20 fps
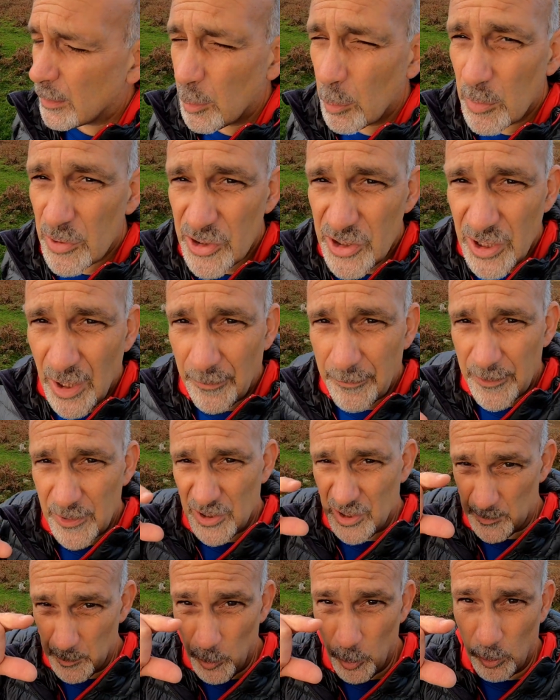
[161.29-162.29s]
You want stuff
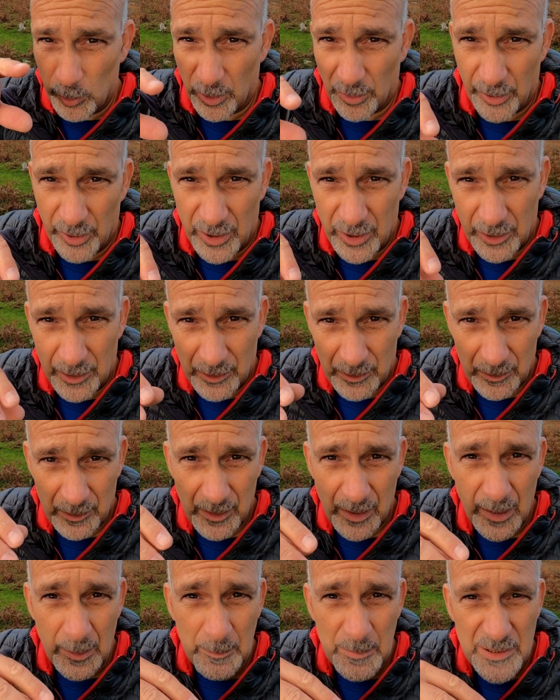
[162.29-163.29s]
that's smaller that can
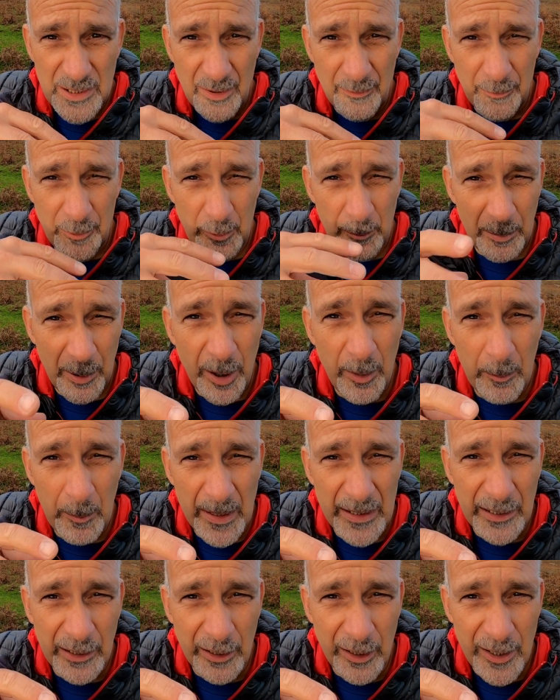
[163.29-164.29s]
keep stuff
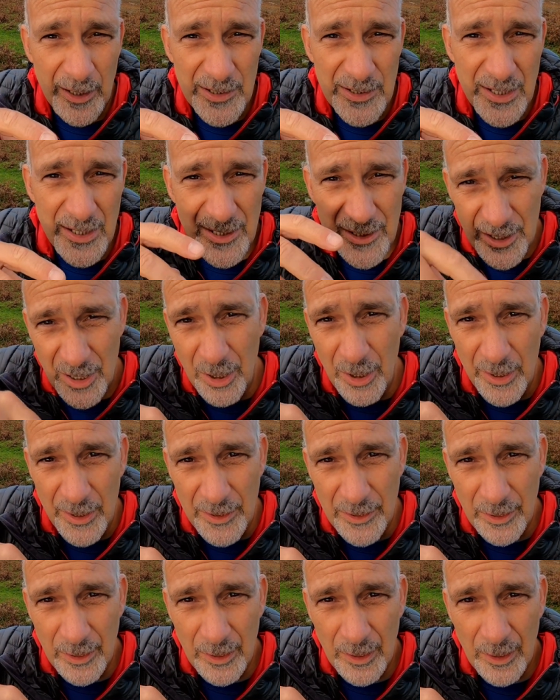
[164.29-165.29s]
compartmentalised
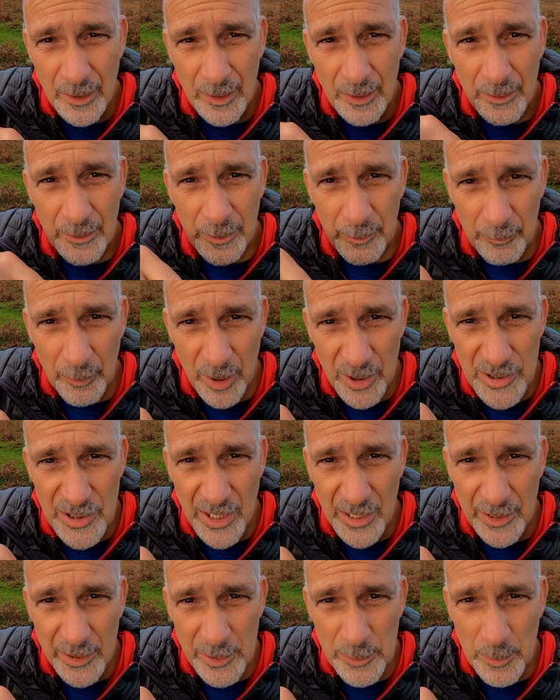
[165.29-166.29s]
inside the
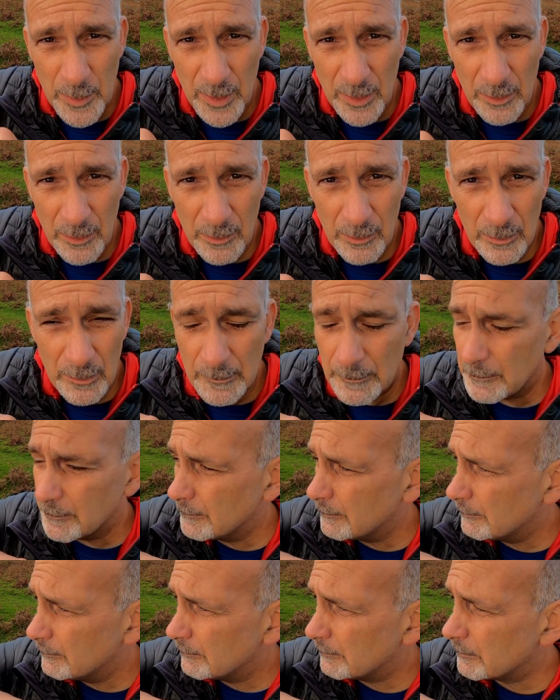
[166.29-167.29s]
rucksack as well.
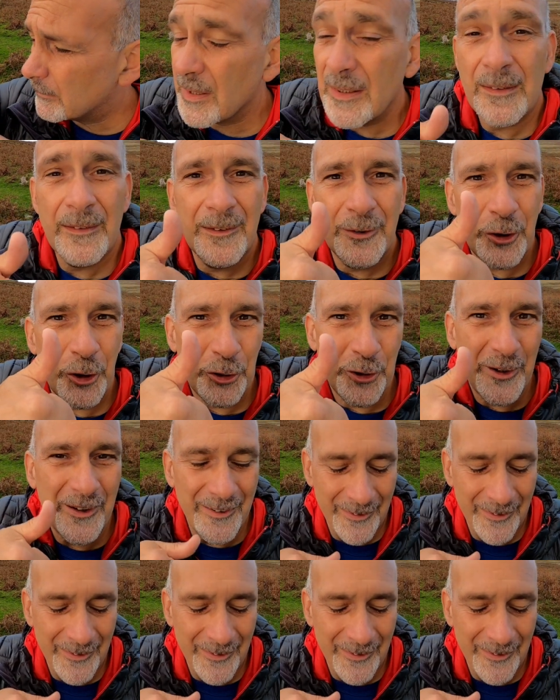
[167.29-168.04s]
Got